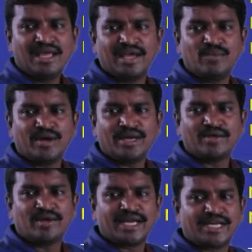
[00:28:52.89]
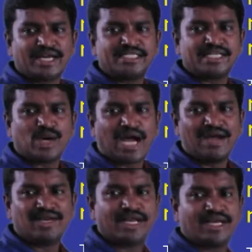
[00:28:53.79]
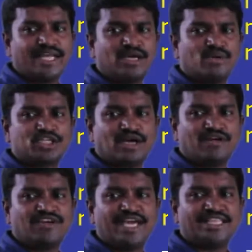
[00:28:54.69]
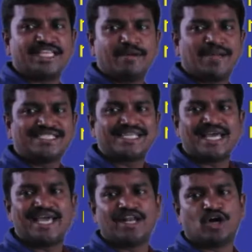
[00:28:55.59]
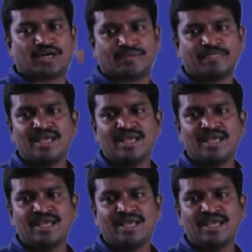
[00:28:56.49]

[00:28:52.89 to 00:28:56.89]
A1 get cancel, I will get an equation of A3 plus A0.